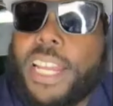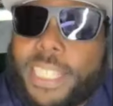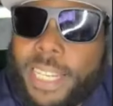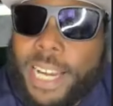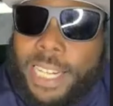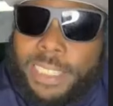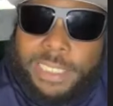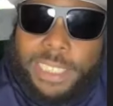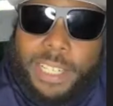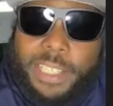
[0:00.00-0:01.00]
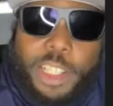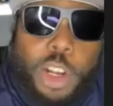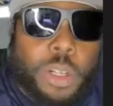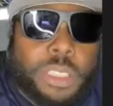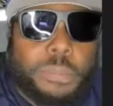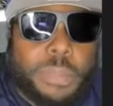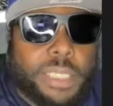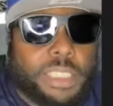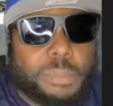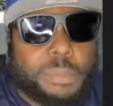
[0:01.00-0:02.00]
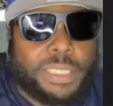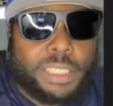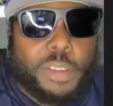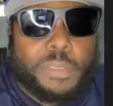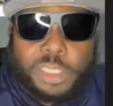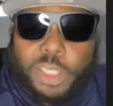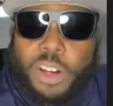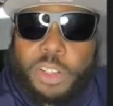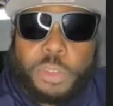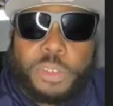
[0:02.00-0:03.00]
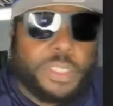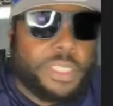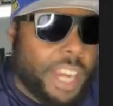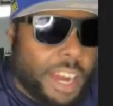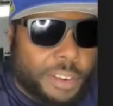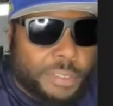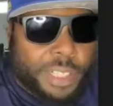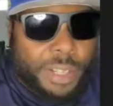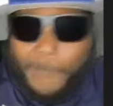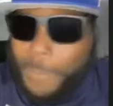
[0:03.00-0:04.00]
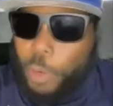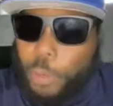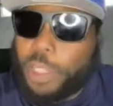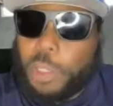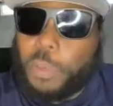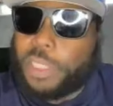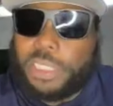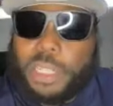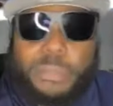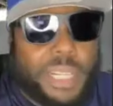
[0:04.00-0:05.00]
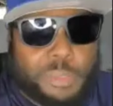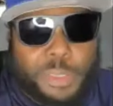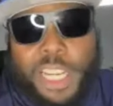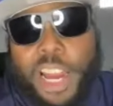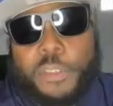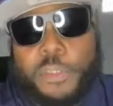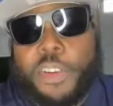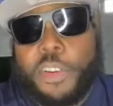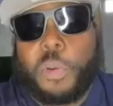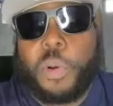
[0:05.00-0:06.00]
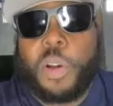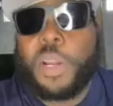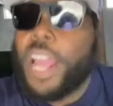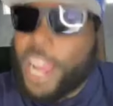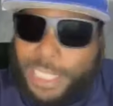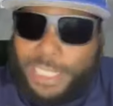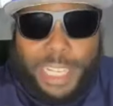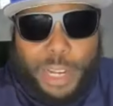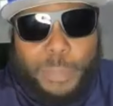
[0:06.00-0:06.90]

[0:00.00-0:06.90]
Then I decided to go into business myself and started doing photography. Really wasn't the best photographer in the world. I just had a